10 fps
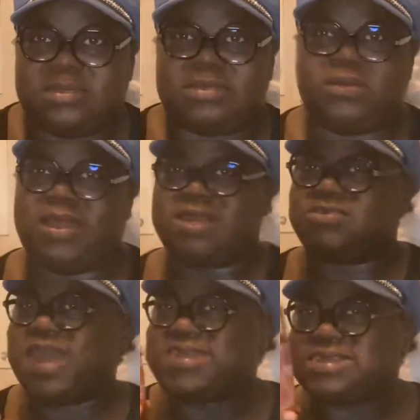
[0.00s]
So that's
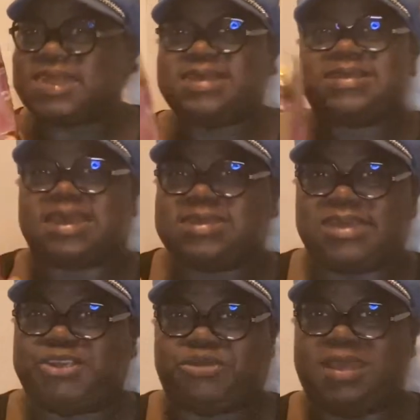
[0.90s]
why I decided to get
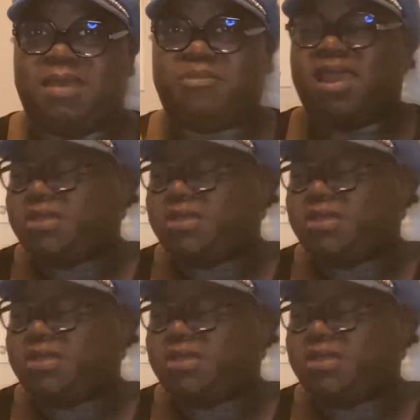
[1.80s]
Central Amber. I